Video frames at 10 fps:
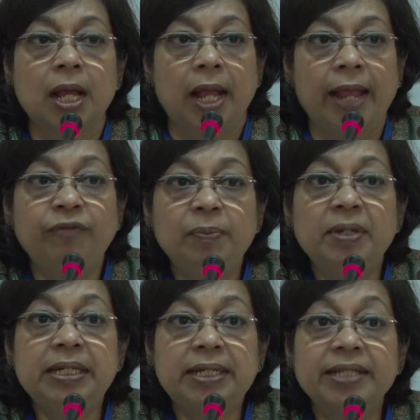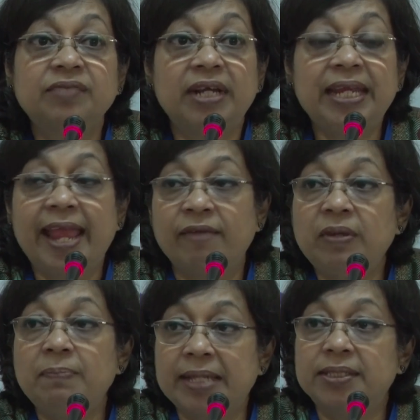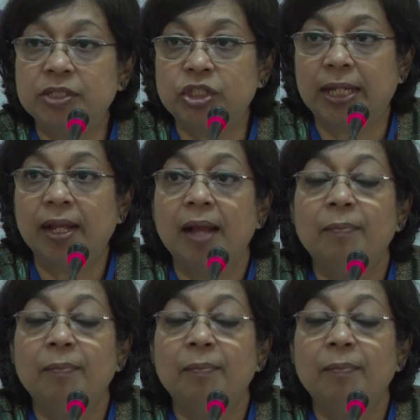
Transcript: everybody does very heavy messaging.